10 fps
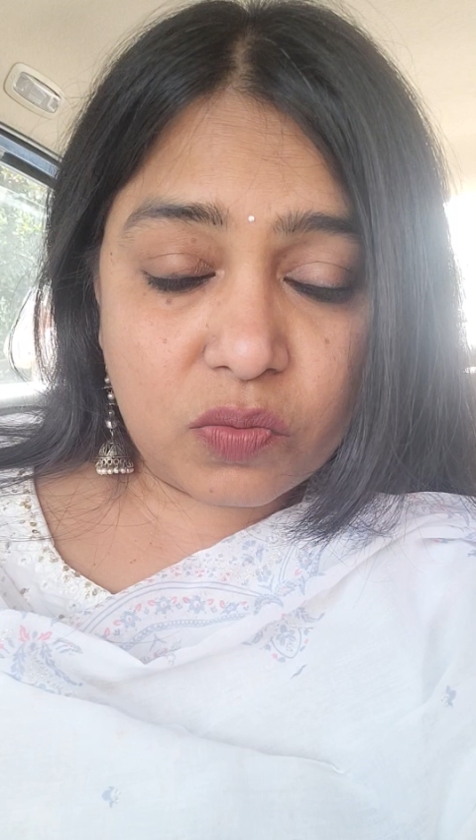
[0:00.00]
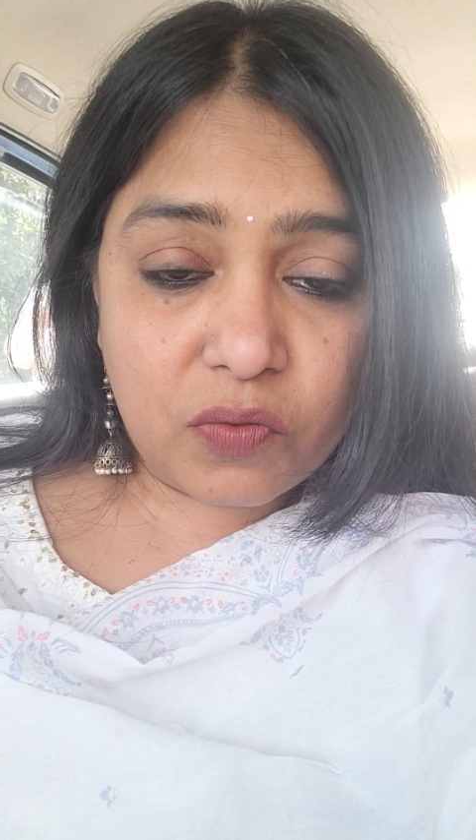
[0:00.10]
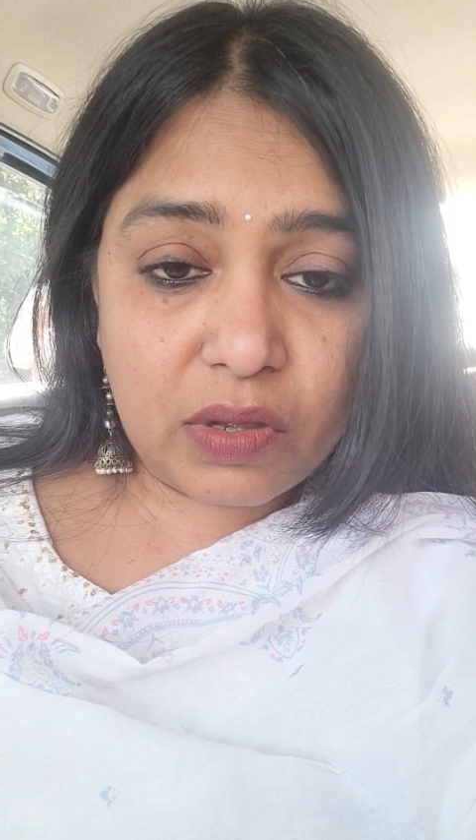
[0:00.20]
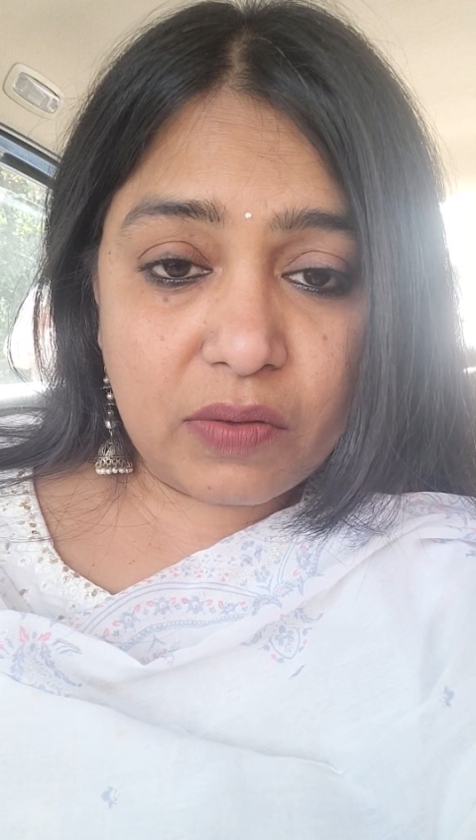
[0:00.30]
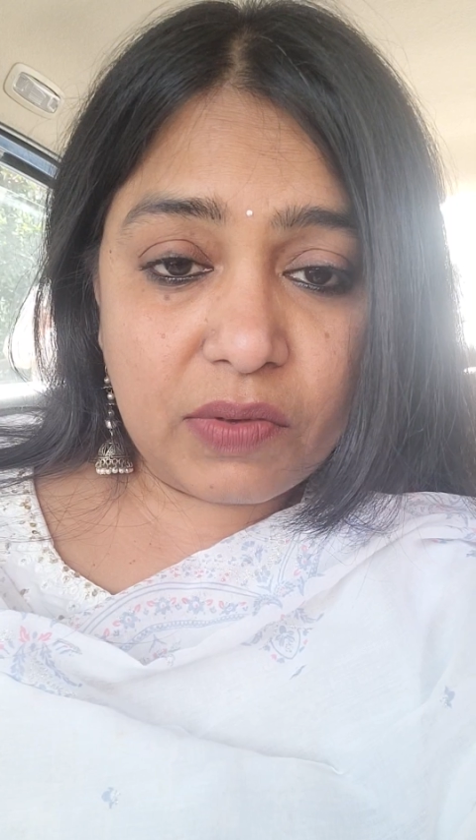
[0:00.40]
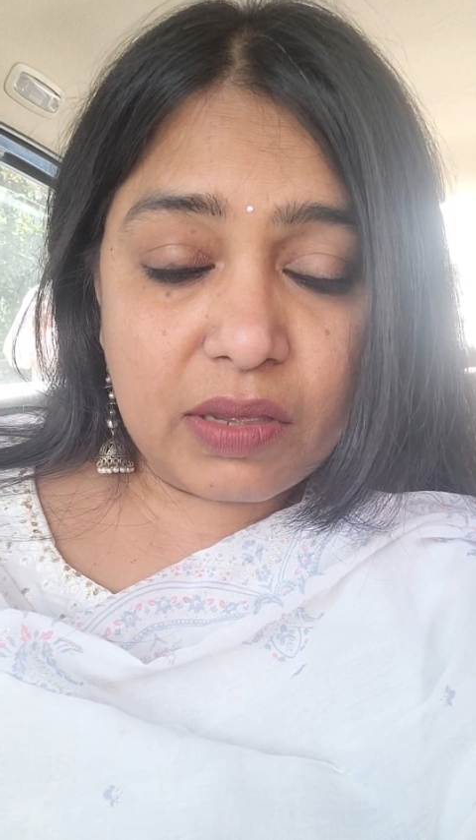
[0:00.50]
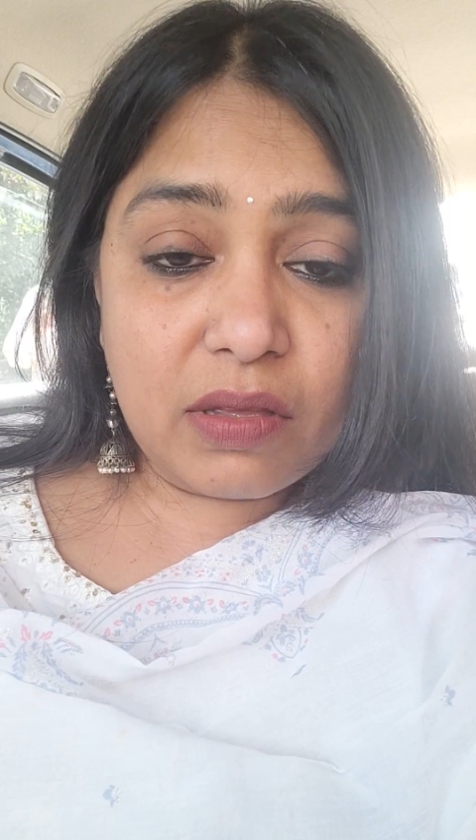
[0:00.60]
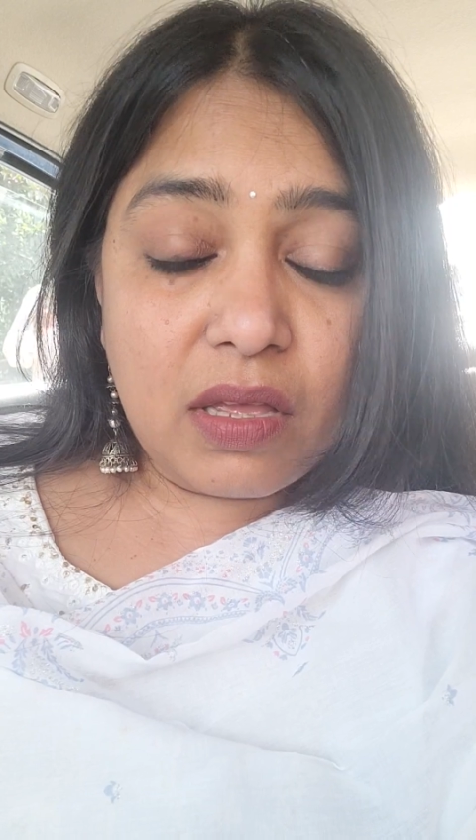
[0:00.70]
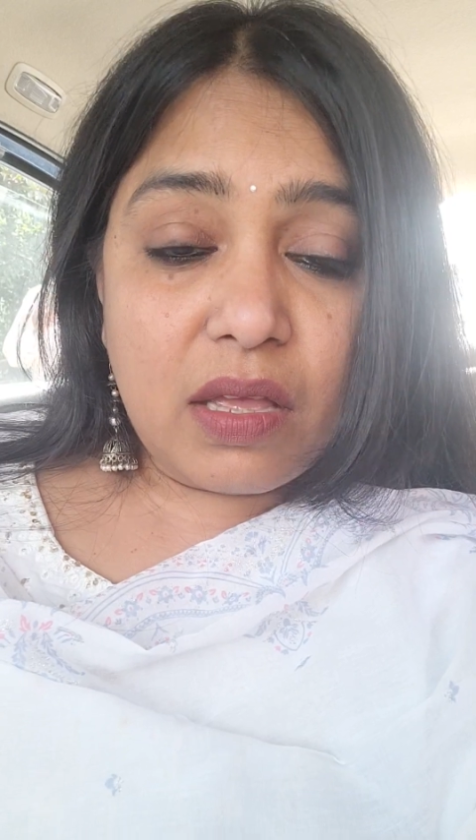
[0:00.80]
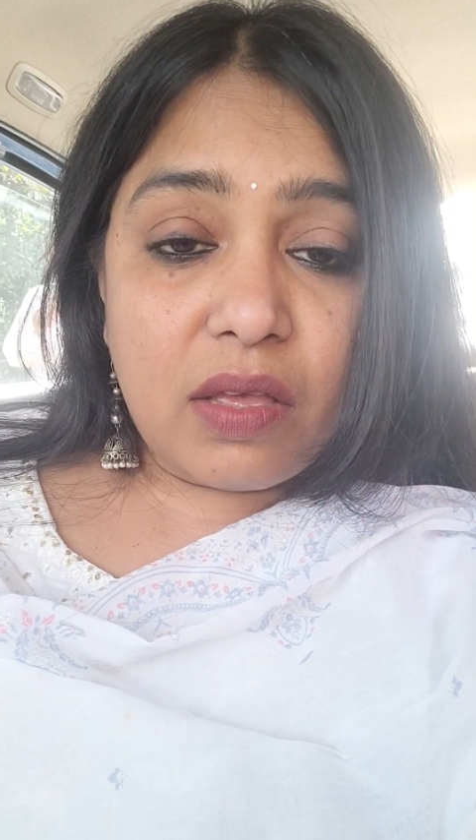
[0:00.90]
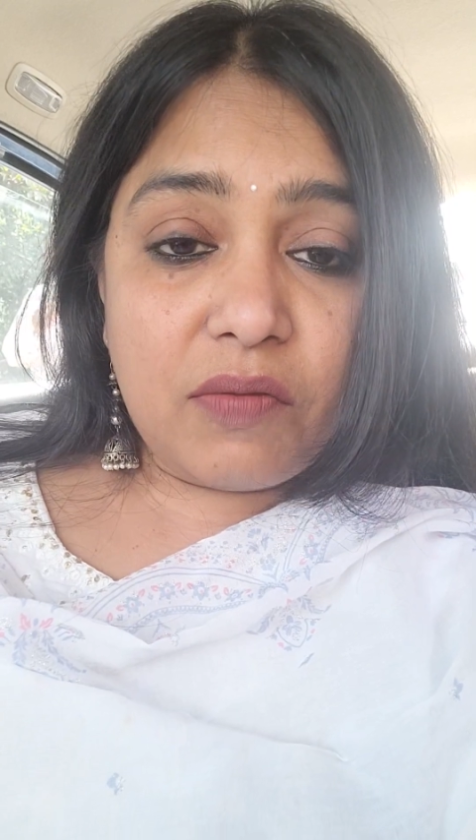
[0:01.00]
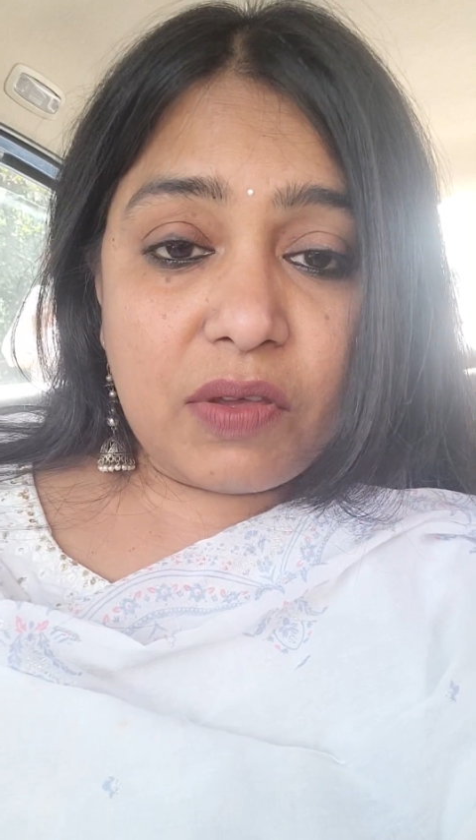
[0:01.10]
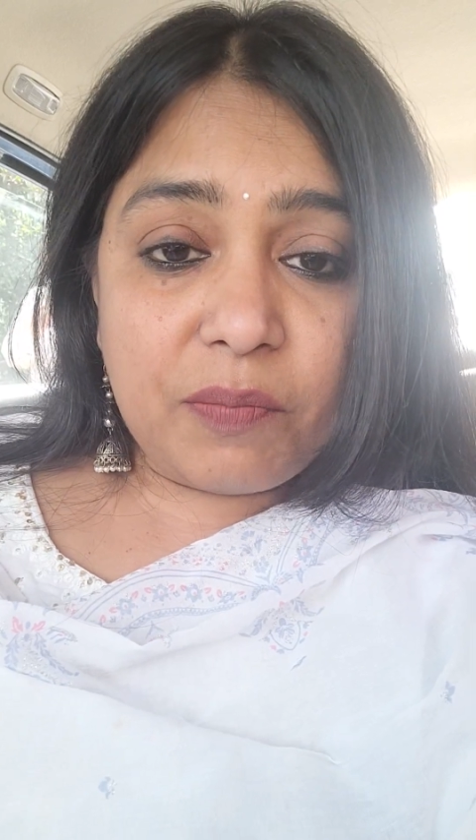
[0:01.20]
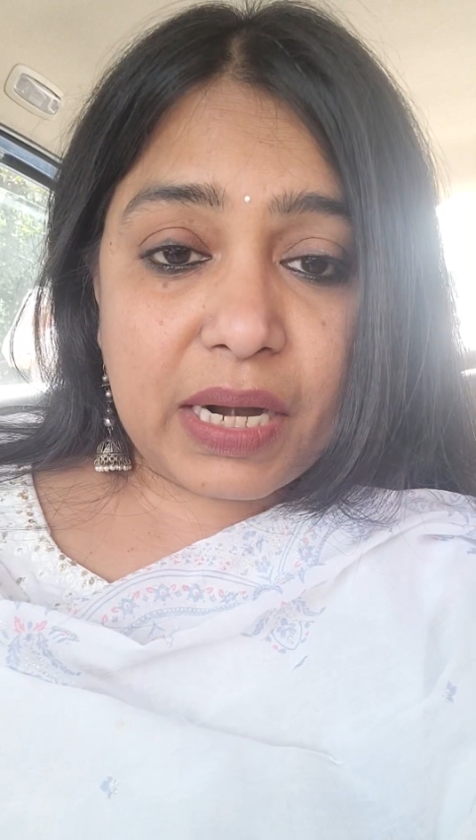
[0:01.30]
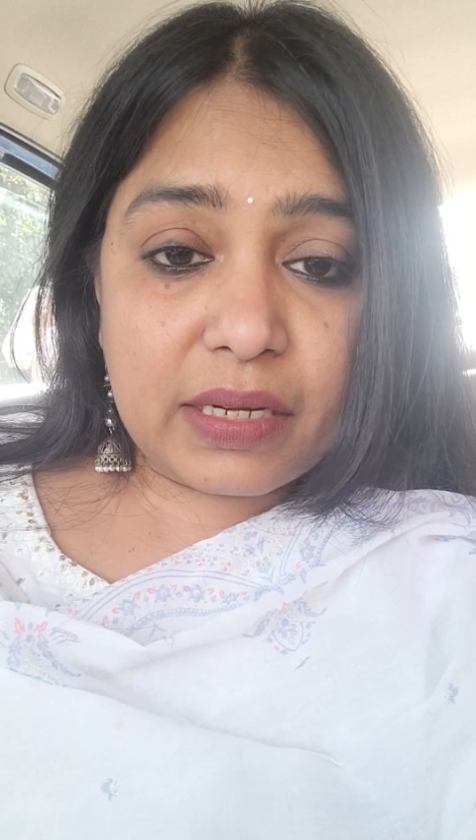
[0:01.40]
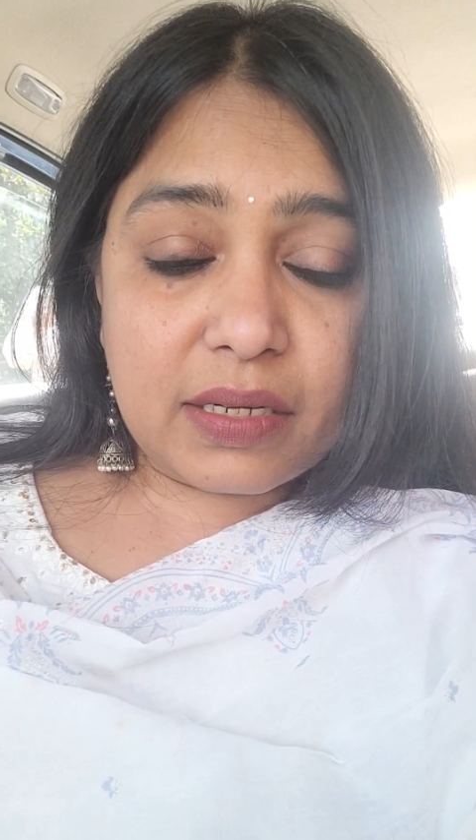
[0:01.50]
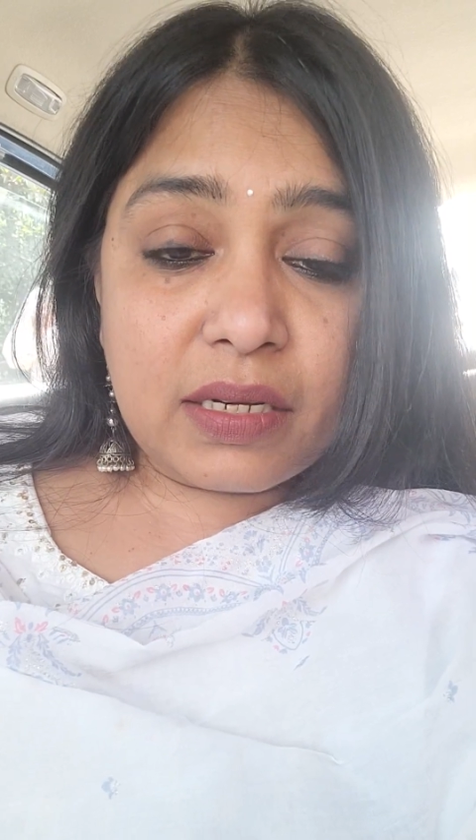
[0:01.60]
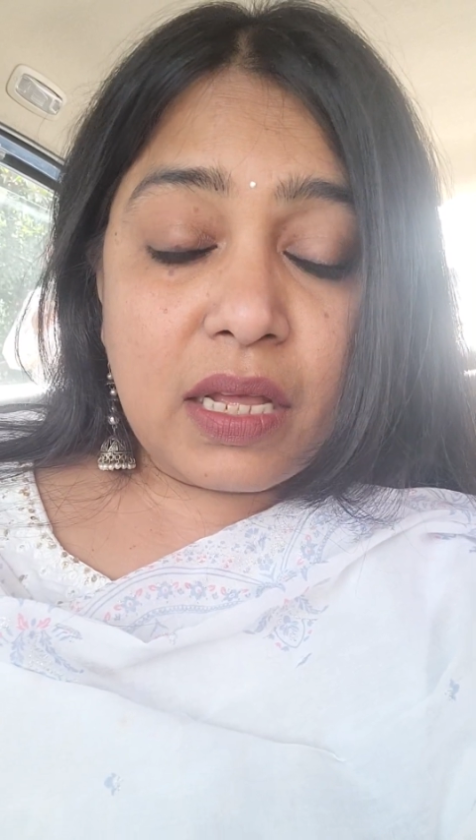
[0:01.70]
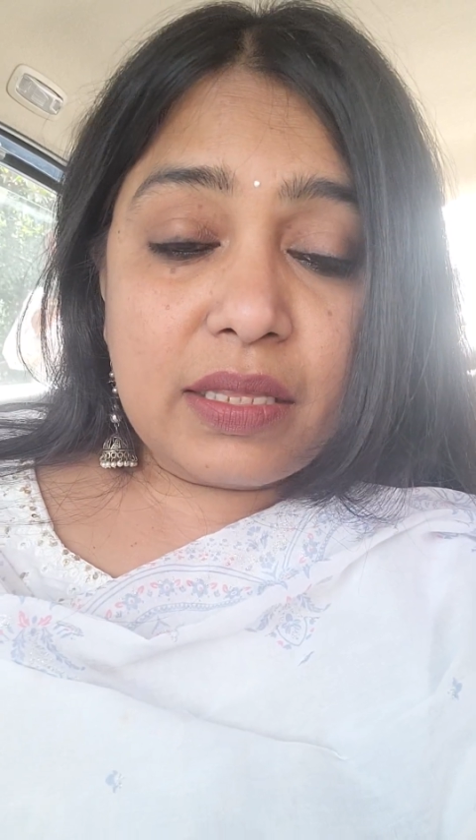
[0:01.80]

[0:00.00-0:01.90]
wave pattern,